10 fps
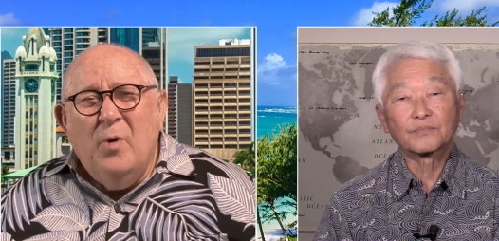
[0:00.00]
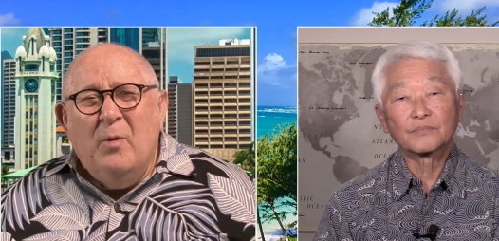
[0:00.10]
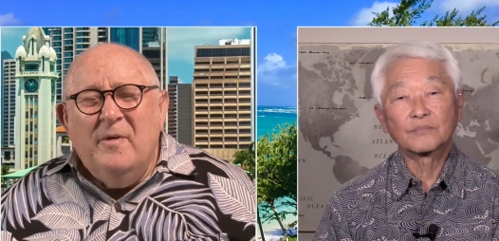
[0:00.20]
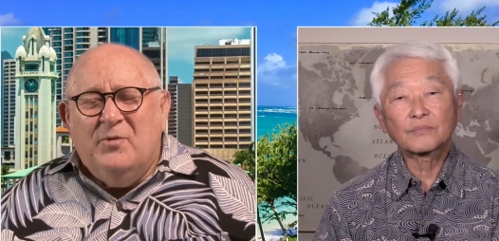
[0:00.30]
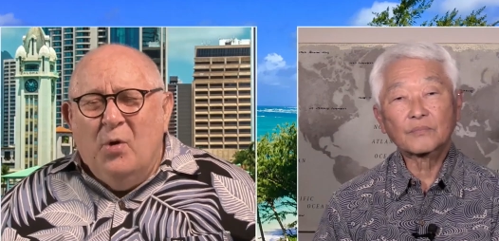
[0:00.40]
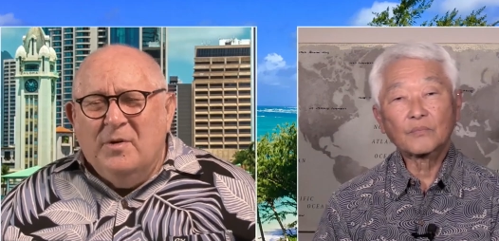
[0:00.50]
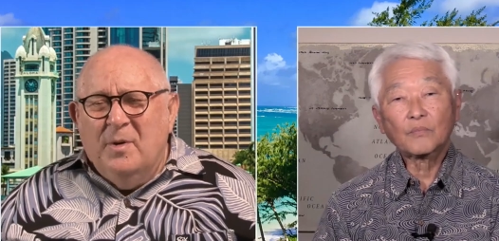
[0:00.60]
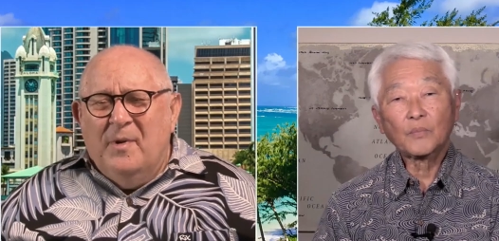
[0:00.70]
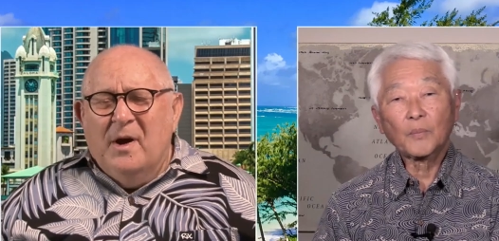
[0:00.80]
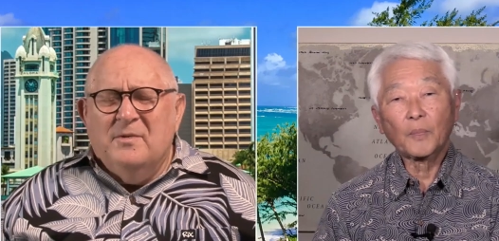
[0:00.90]
Speaker 1: Well, we talked
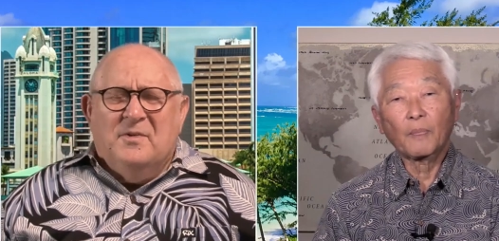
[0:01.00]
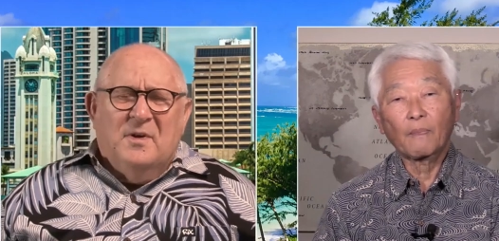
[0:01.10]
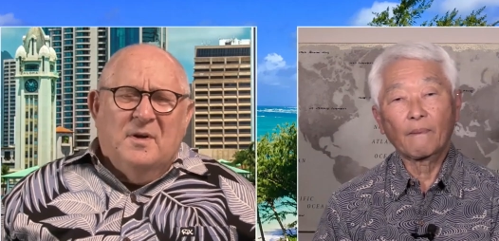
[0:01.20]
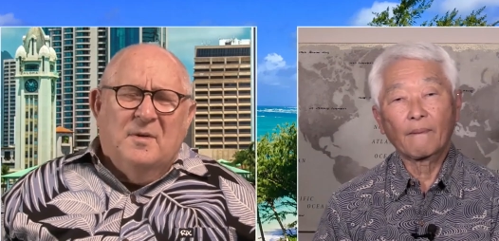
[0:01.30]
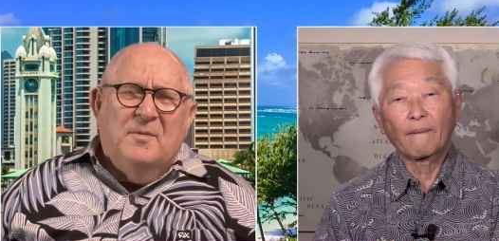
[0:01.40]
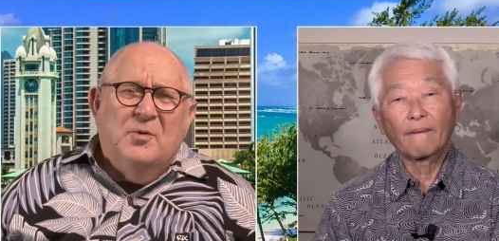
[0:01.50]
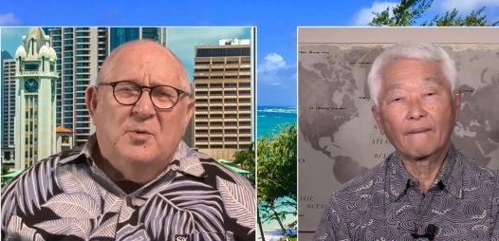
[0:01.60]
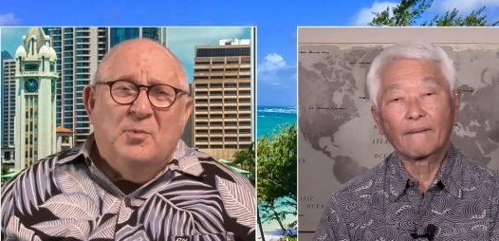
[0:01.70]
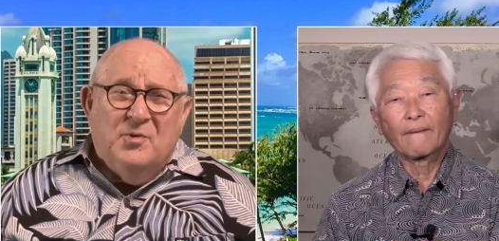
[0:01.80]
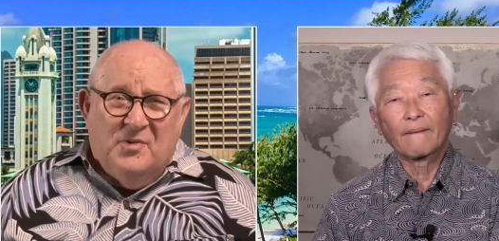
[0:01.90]
about uh, you
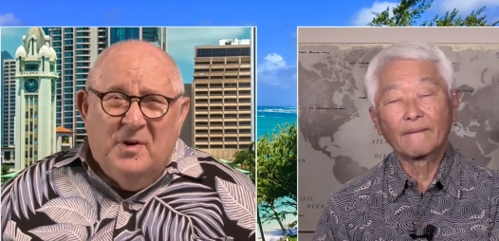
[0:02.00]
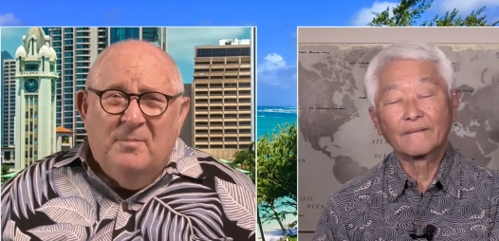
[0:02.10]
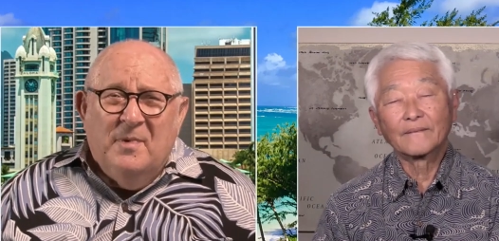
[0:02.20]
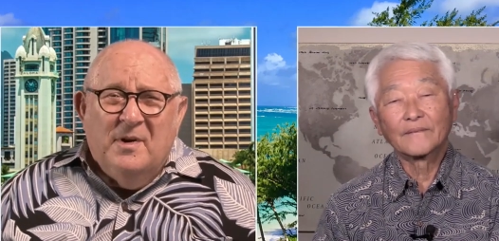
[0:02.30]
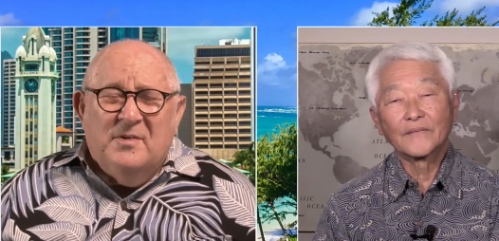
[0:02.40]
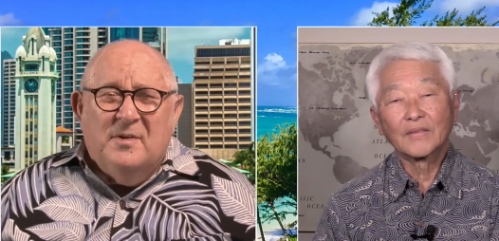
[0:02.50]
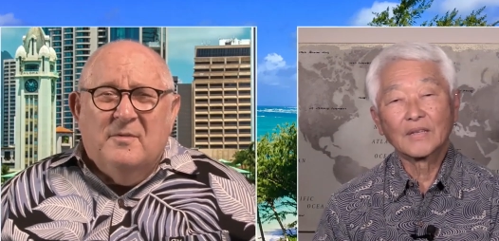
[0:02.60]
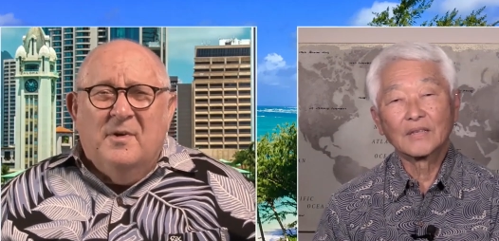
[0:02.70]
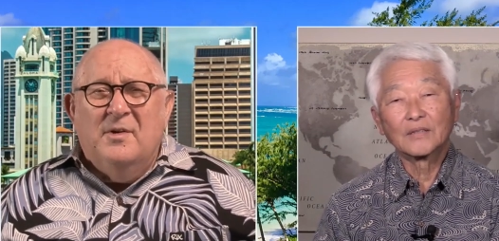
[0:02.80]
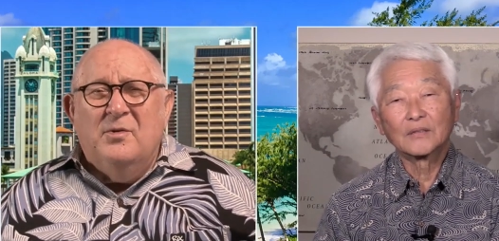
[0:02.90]
the museum as a
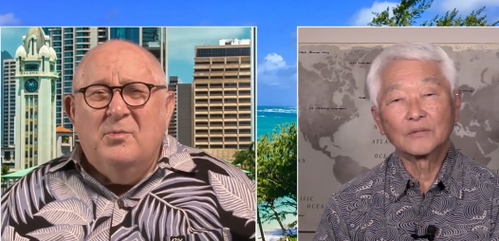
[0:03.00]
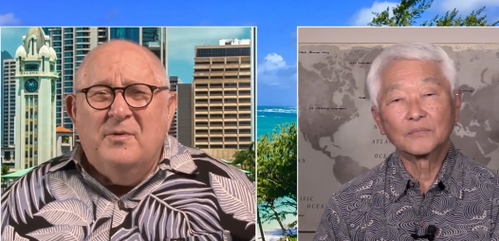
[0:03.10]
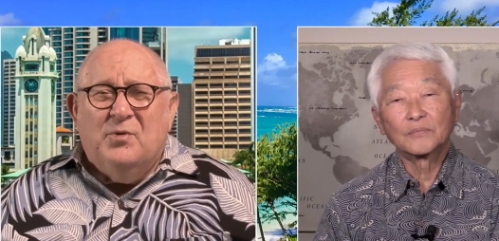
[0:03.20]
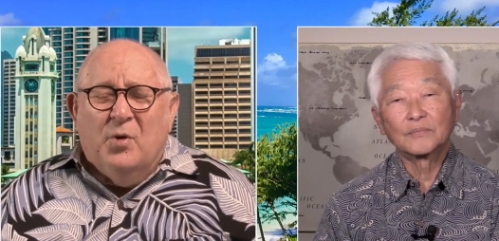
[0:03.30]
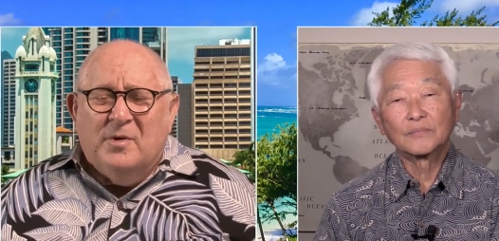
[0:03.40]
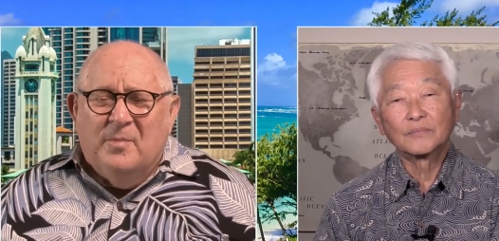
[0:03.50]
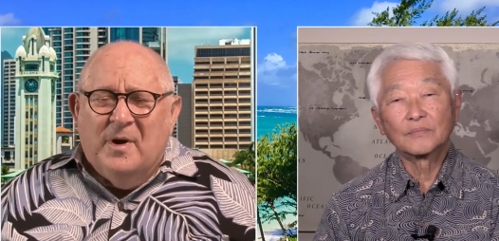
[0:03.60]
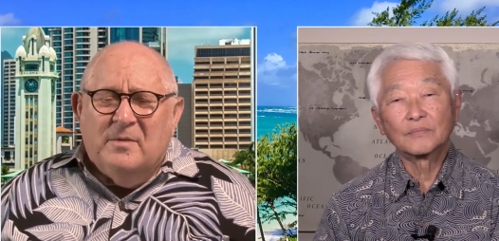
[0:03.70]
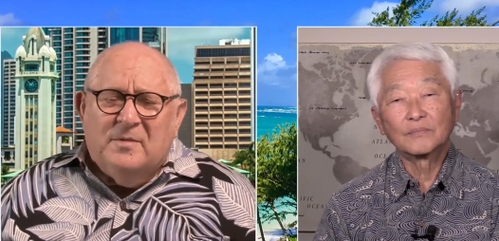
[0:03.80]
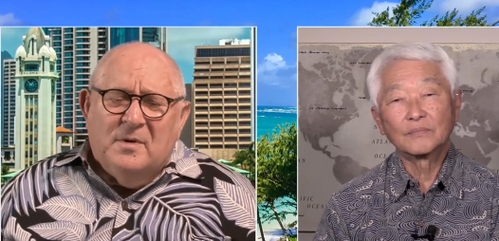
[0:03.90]
venue. We talked
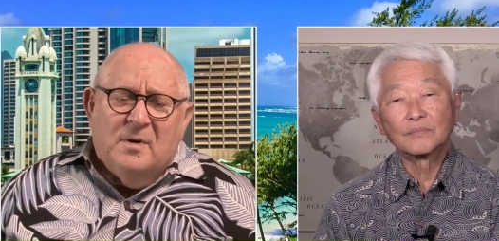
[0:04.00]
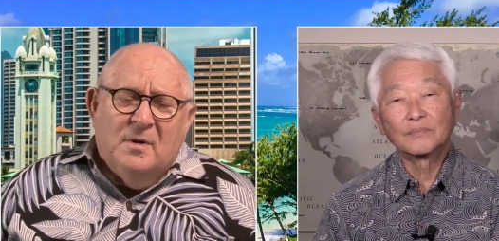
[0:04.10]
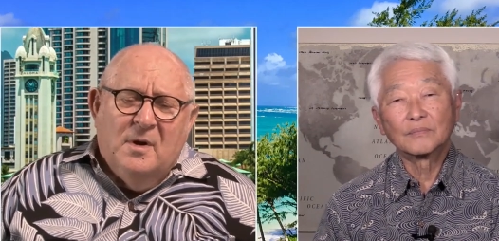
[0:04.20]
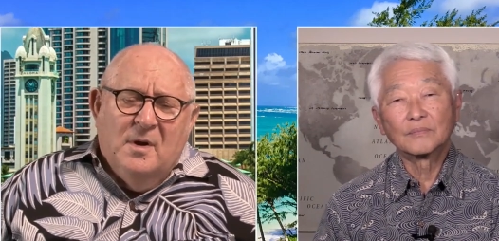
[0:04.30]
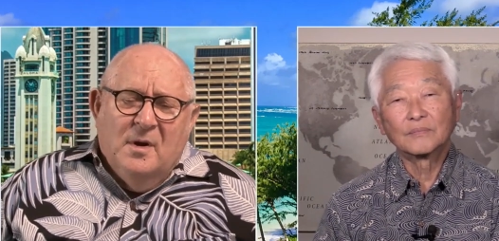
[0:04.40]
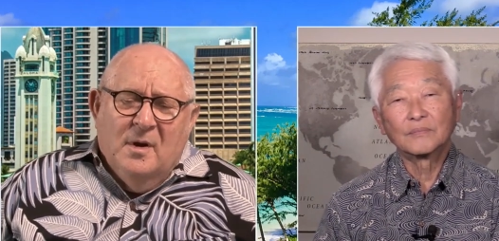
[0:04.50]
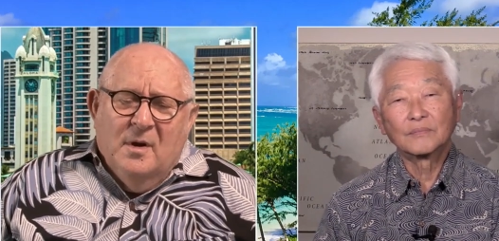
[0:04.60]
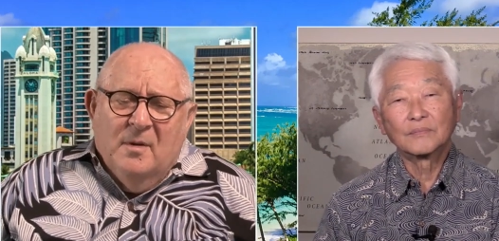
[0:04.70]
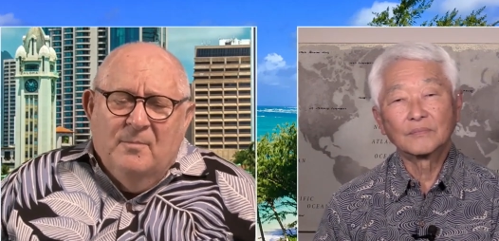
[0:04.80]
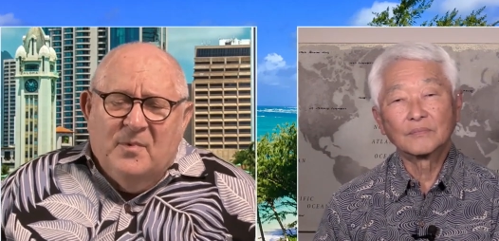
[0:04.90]
about uh,
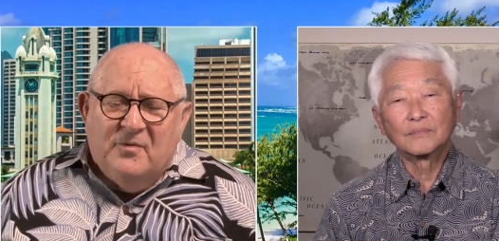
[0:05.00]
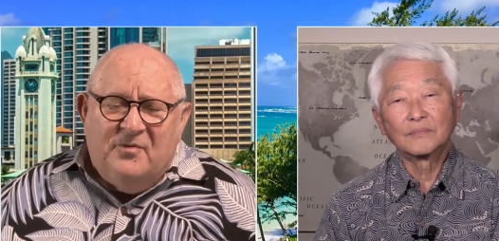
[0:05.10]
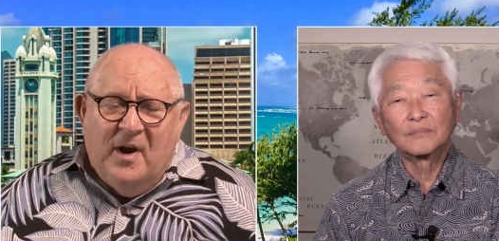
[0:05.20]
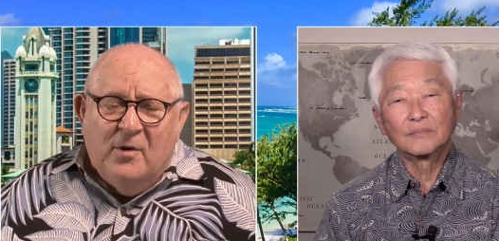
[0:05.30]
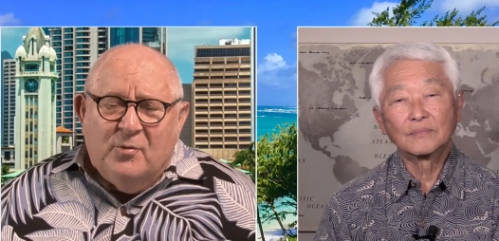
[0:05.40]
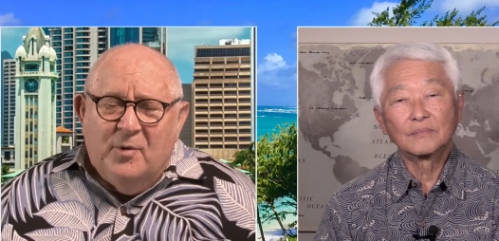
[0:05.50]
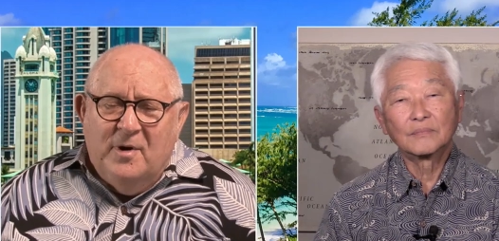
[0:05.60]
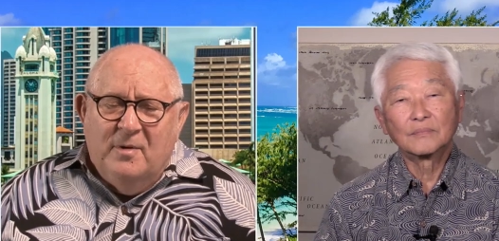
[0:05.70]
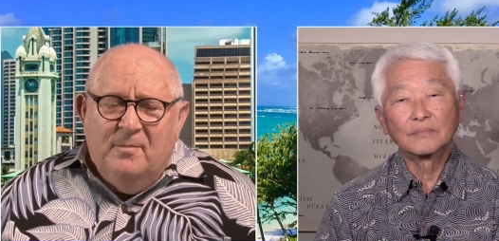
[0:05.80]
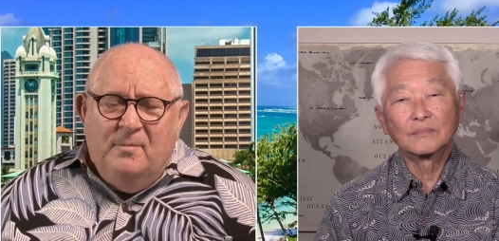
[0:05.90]
the foundry.